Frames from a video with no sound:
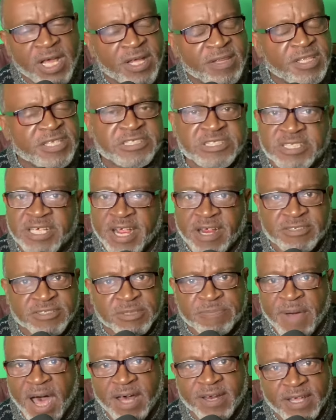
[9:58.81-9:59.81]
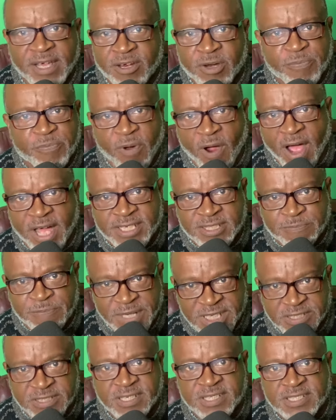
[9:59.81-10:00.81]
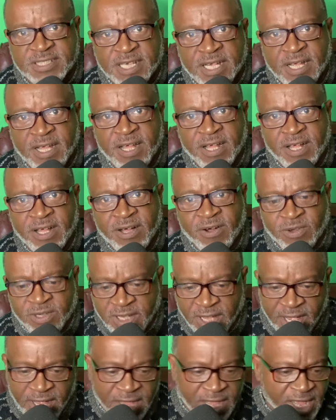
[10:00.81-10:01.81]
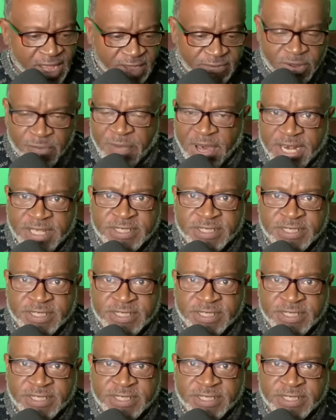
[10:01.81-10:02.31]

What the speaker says: This chair is about enterprise business, okay? Everybody